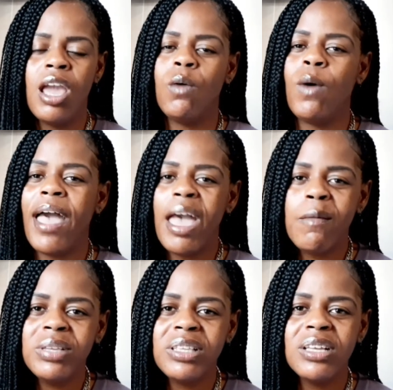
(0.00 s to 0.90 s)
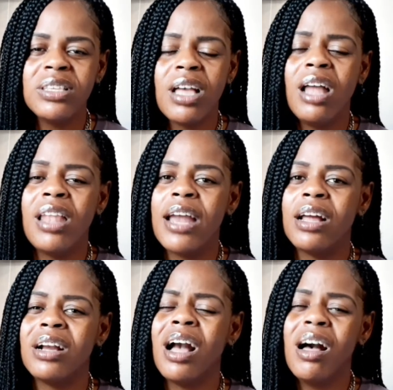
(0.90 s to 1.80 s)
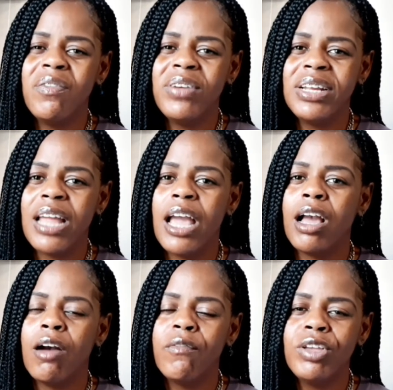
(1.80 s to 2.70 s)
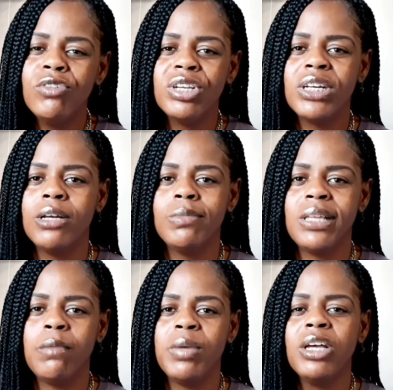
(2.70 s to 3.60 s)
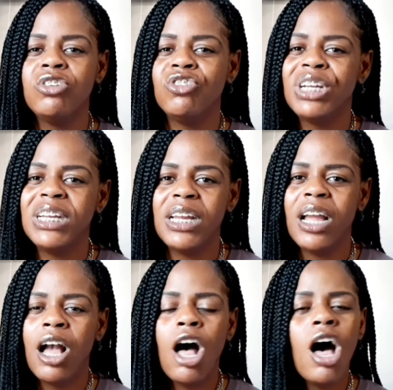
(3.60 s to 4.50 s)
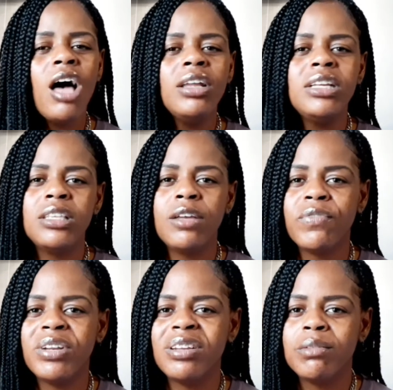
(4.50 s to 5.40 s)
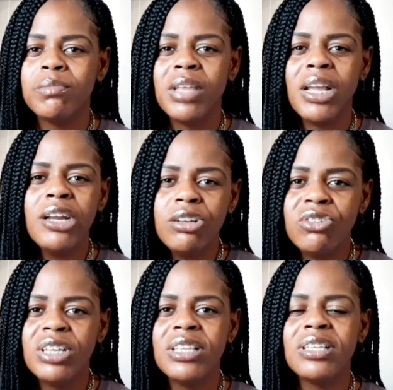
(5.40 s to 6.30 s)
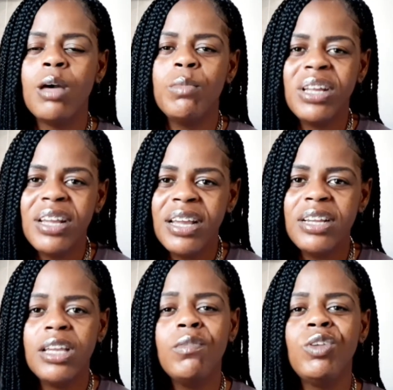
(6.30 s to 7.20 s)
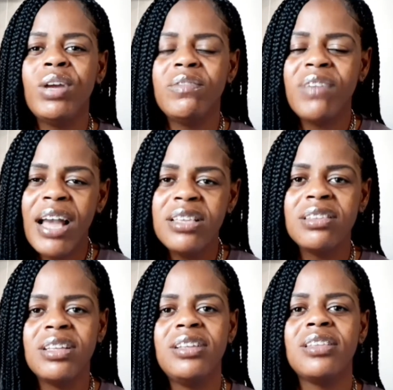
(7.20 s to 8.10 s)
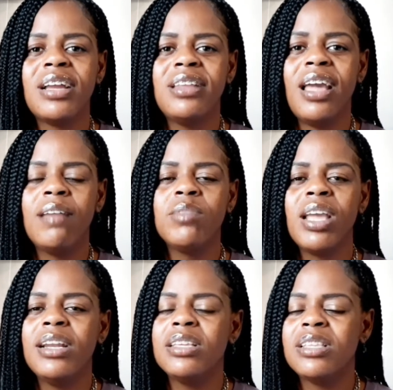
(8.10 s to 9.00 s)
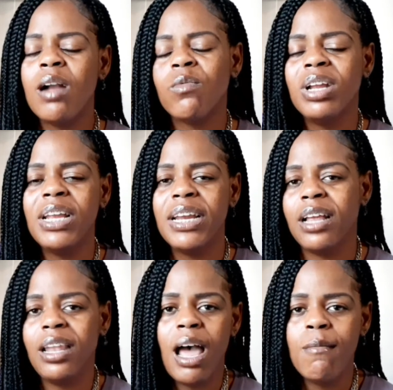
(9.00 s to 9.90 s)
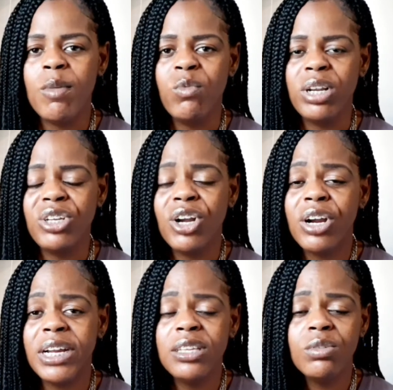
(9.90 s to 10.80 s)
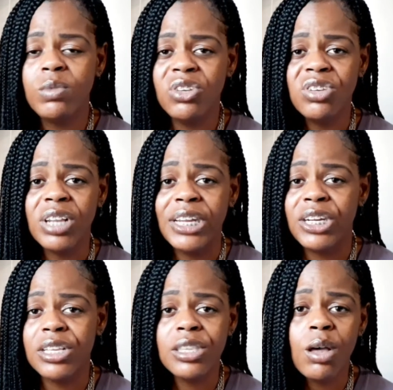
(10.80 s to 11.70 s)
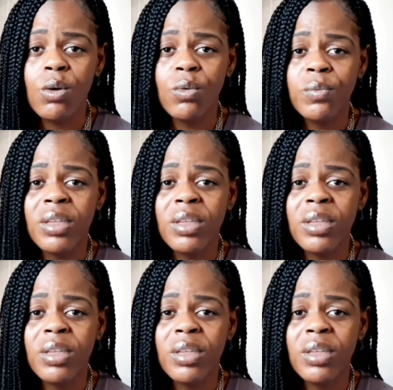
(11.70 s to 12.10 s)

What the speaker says: And what happens is a lot of conflict and confusion comes in, because you're getting all these different energies coming in, giving you advice and things like that. And it's not really in alignment with your intuition and your soul.